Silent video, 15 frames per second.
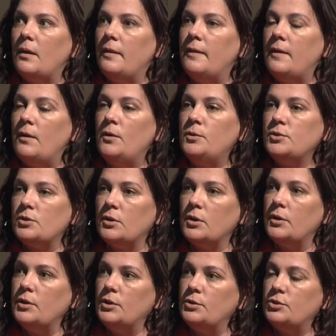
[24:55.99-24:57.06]
Those
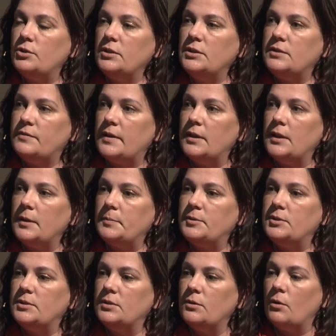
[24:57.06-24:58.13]
are usually
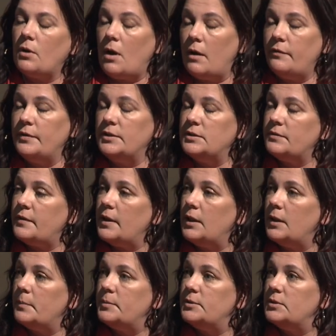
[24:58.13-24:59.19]
developed, or often
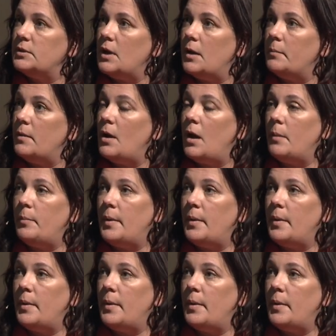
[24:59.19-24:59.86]
developed, not